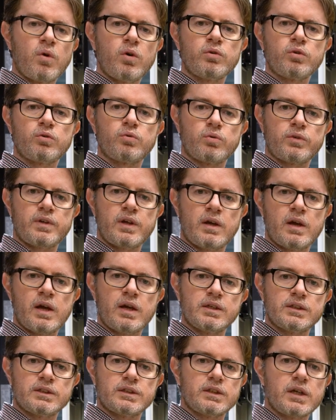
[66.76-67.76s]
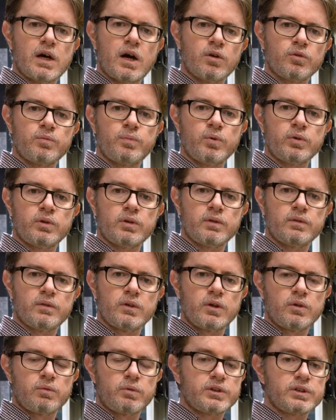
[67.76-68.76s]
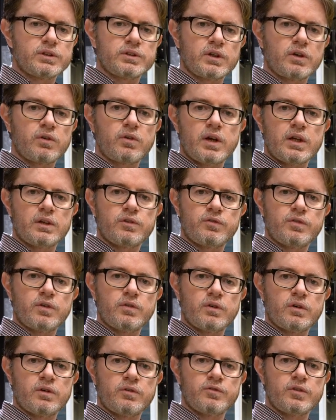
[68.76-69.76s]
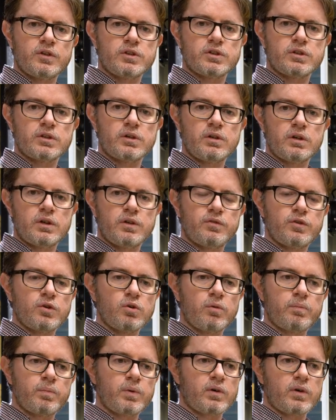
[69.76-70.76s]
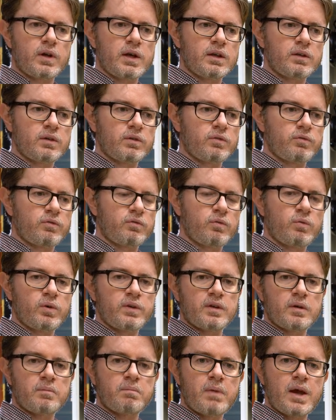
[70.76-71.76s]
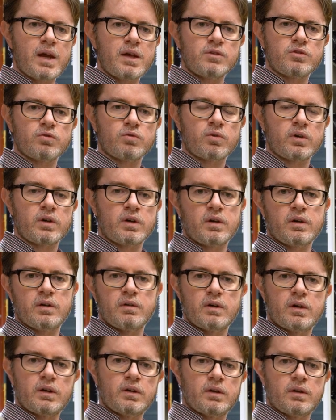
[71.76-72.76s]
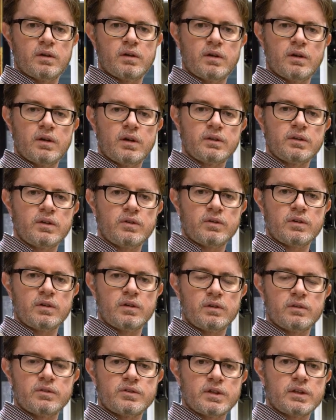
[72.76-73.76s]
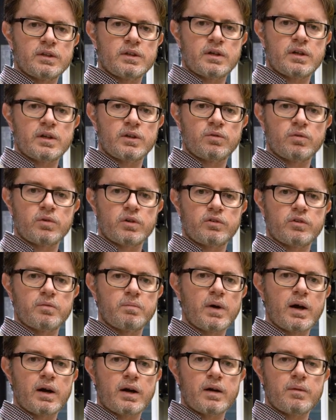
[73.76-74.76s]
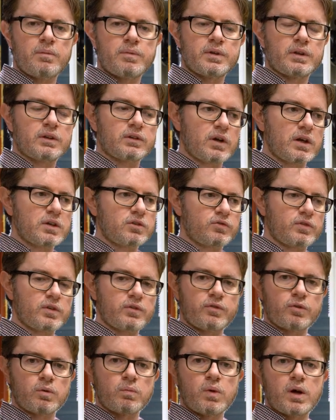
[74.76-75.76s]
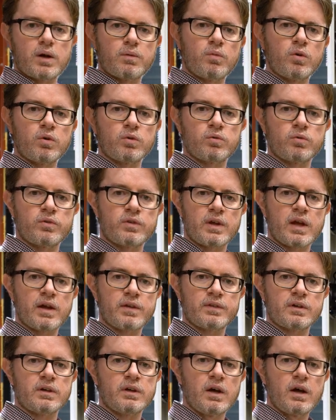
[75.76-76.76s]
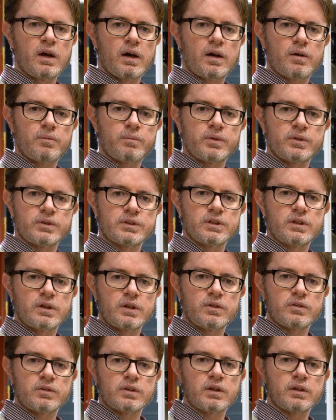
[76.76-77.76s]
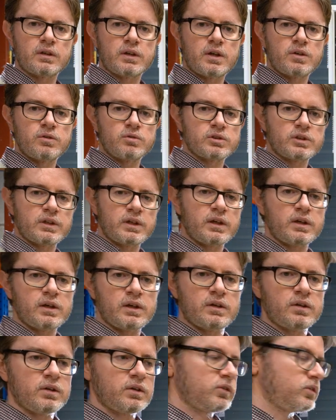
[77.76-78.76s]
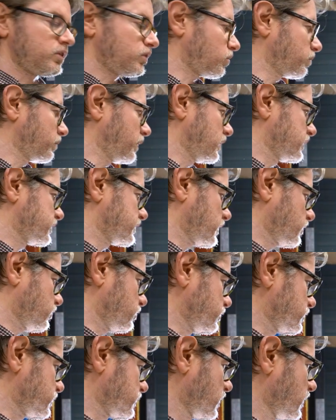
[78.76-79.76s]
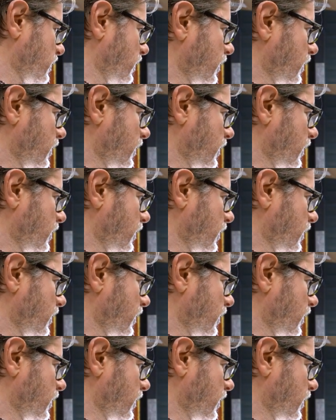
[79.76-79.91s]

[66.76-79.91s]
mode to the AC output which is a great uh, feature if you operate with a mains or a, a, a, diesel generator as a backup. The transfer from one mode to the other happens instantaneously in zero milliseconds.